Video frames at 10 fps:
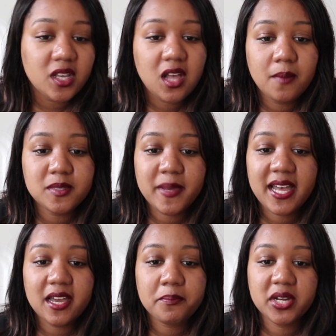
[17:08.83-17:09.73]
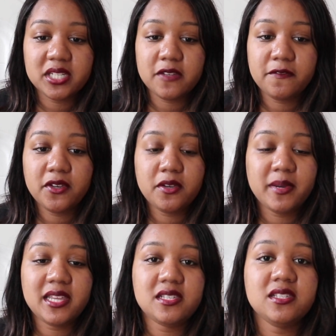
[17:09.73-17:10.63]
Comes back, brings the food.
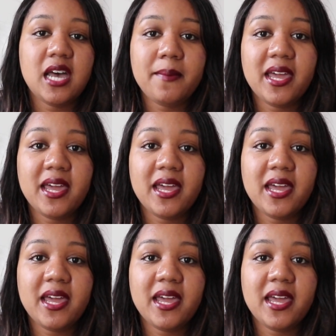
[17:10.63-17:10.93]
By this time,